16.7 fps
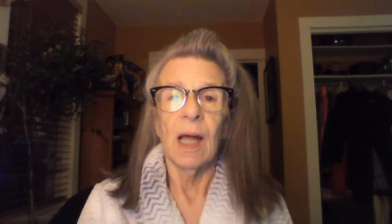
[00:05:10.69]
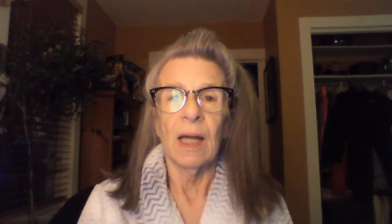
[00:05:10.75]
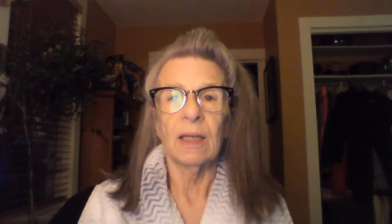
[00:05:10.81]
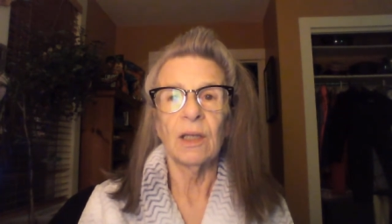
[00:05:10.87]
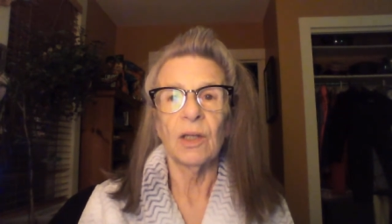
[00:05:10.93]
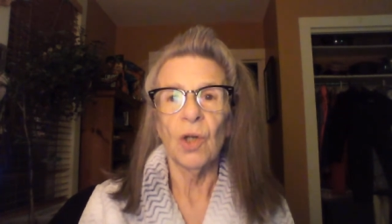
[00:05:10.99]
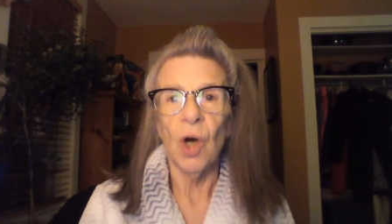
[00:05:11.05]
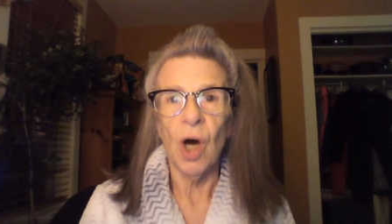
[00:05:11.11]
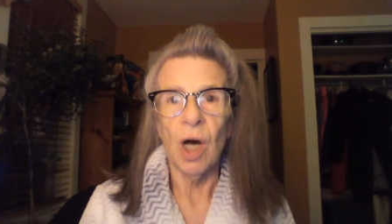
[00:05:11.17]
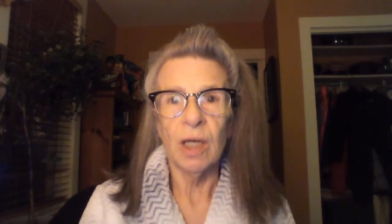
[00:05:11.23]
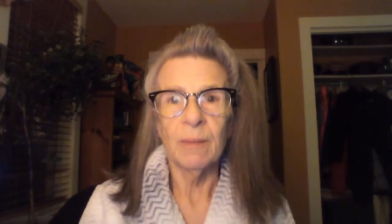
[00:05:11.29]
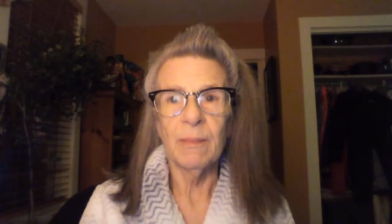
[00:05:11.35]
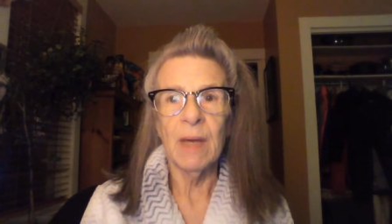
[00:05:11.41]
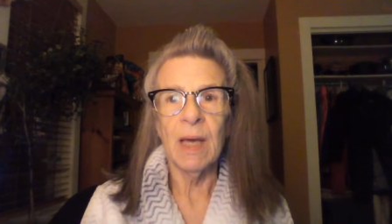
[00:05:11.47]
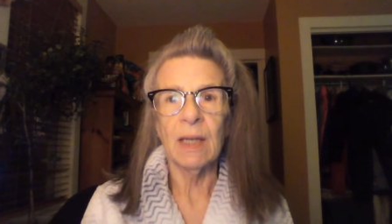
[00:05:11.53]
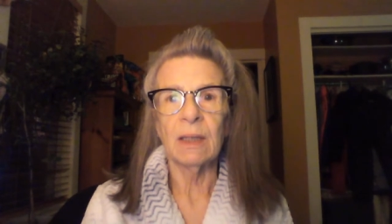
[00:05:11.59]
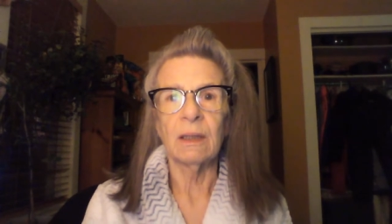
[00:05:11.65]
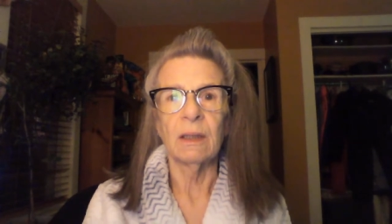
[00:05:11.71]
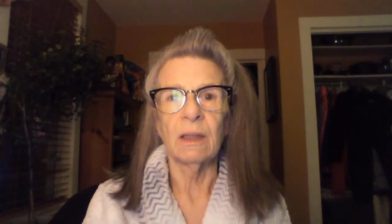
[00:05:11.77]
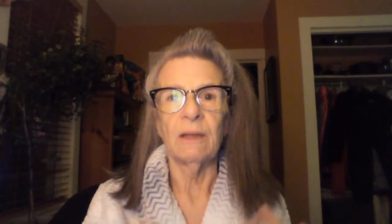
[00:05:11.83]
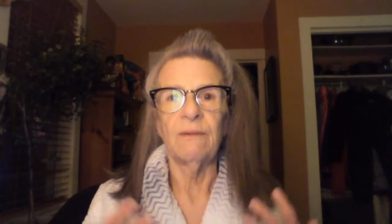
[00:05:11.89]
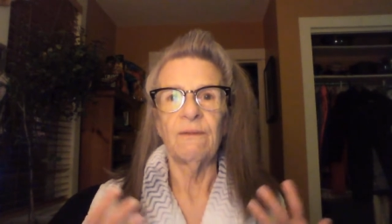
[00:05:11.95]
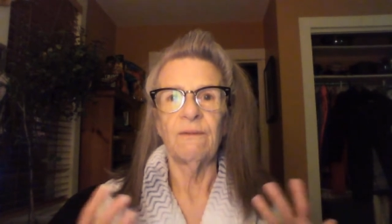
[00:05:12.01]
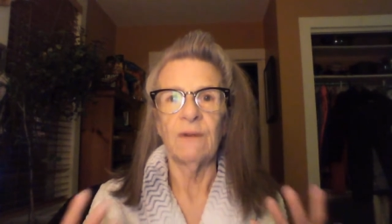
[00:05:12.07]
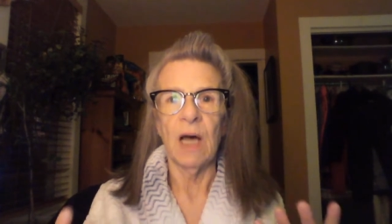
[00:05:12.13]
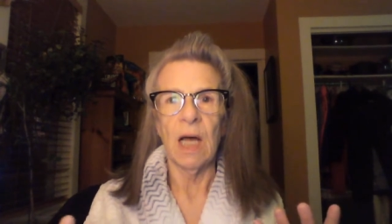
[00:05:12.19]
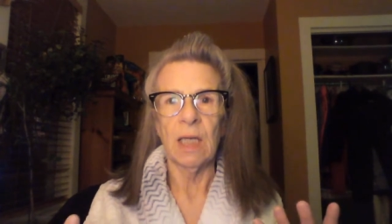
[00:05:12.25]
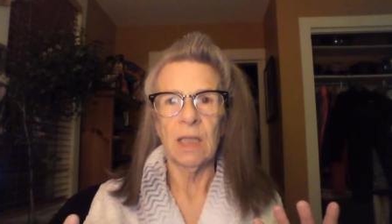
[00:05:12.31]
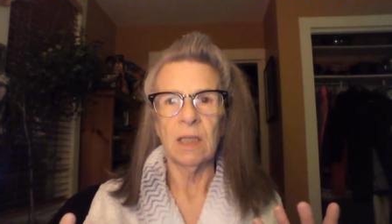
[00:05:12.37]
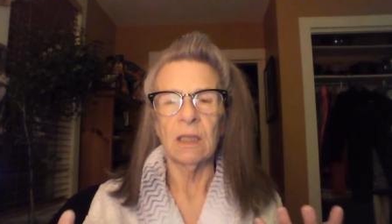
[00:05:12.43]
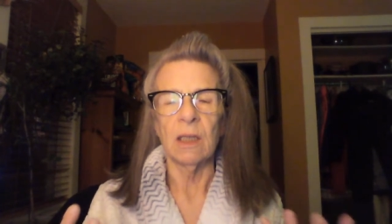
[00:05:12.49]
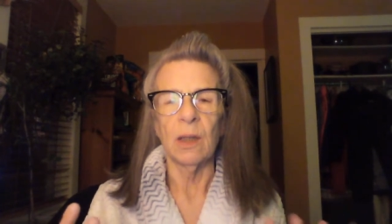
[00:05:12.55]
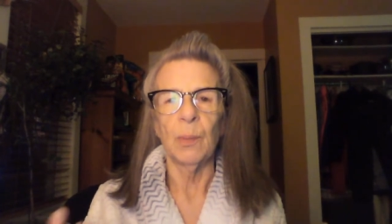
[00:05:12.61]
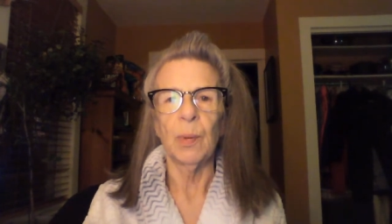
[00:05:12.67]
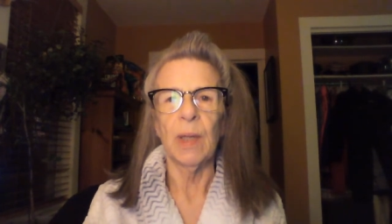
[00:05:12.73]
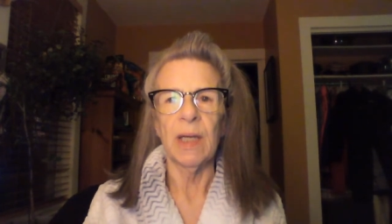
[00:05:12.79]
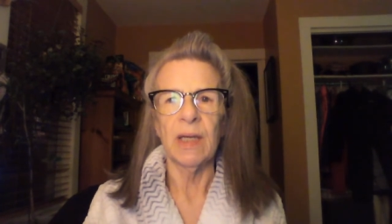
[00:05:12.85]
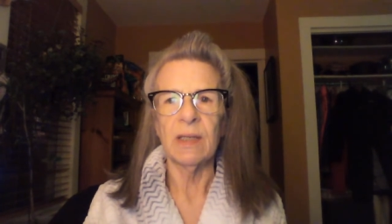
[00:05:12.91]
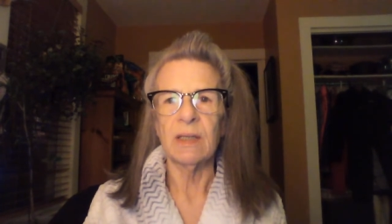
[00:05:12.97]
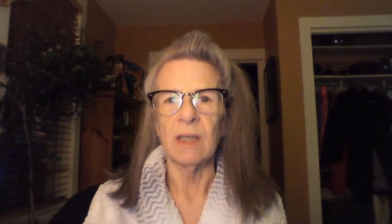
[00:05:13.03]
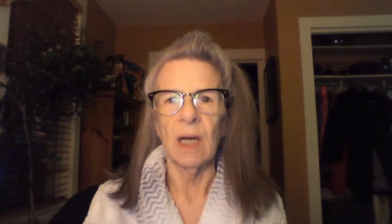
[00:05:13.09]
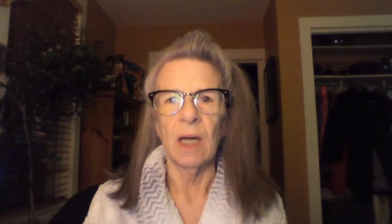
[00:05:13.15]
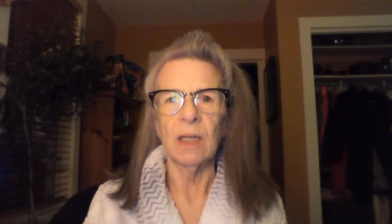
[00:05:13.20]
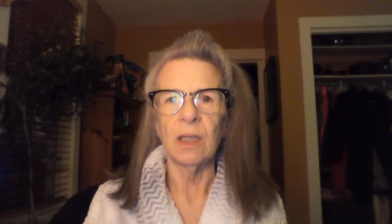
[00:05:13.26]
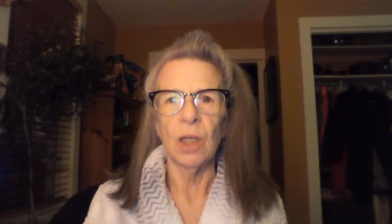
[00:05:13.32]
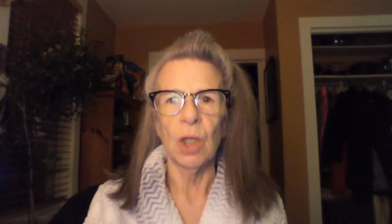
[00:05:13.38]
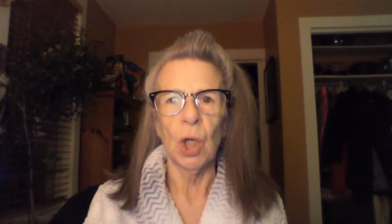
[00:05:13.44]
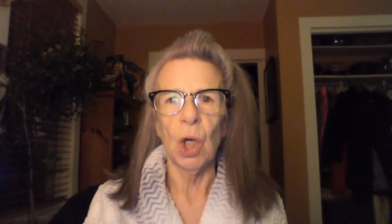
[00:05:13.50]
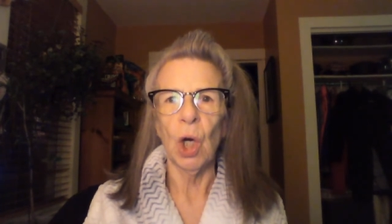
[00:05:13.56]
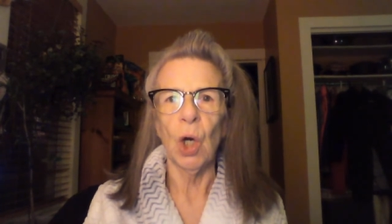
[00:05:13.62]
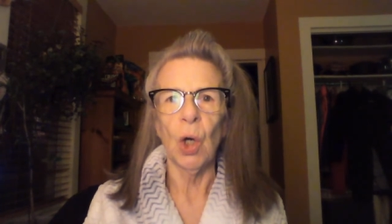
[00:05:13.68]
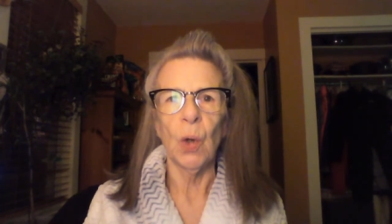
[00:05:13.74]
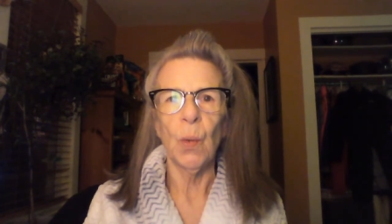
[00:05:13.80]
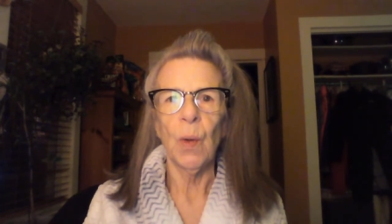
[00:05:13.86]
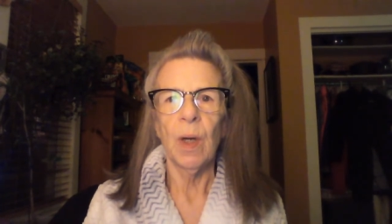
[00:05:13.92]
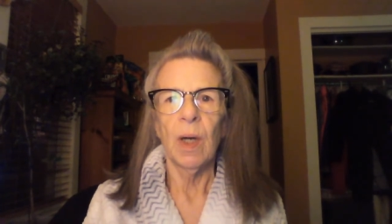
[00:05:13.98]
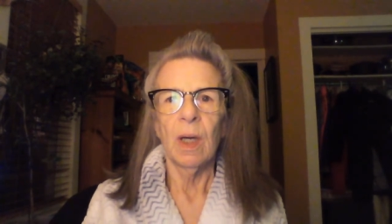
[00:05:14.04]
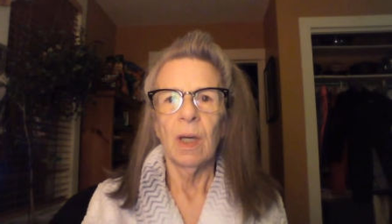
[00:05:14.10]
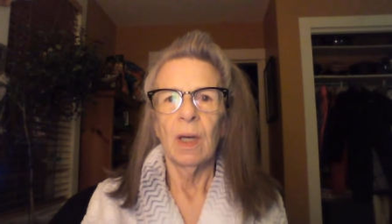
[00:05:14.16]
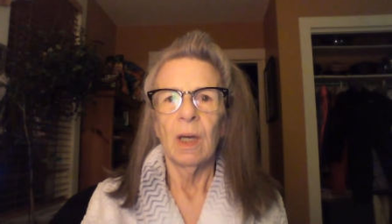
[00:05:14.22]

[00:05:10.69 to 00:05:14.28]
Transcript: I can automatically find a place I can go,